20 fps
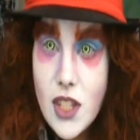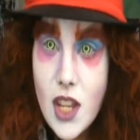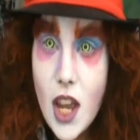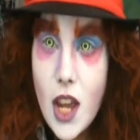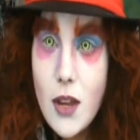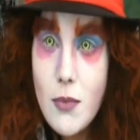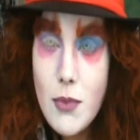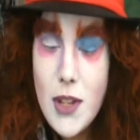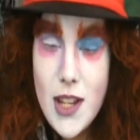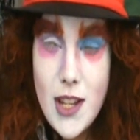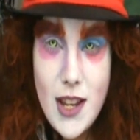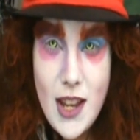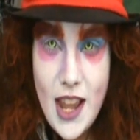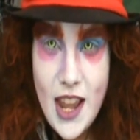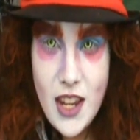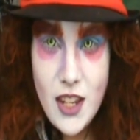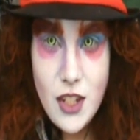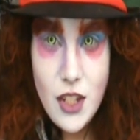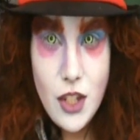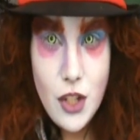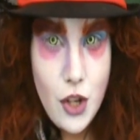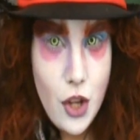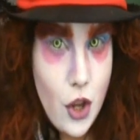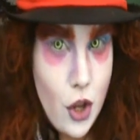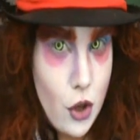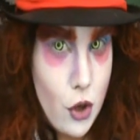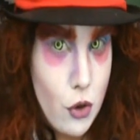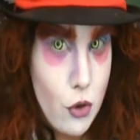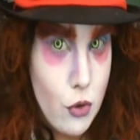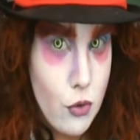terribly late, you
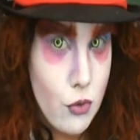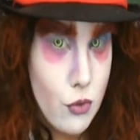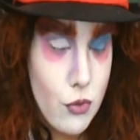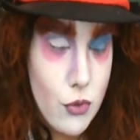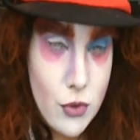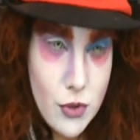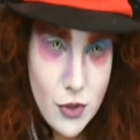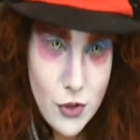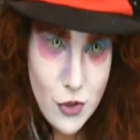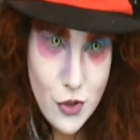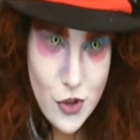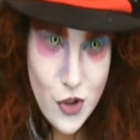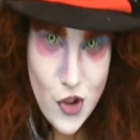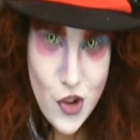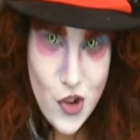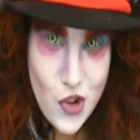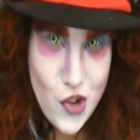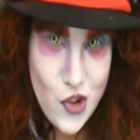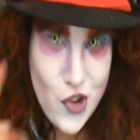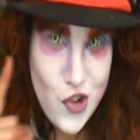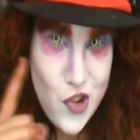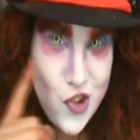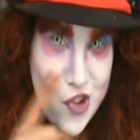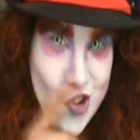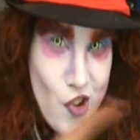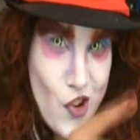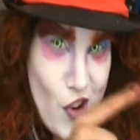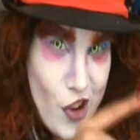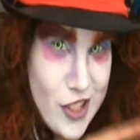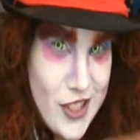know.
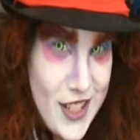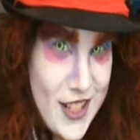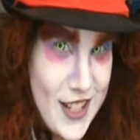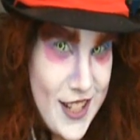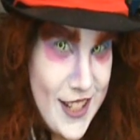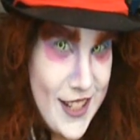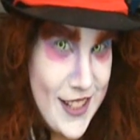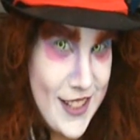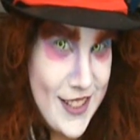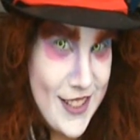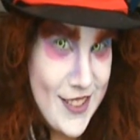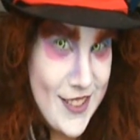Naughty.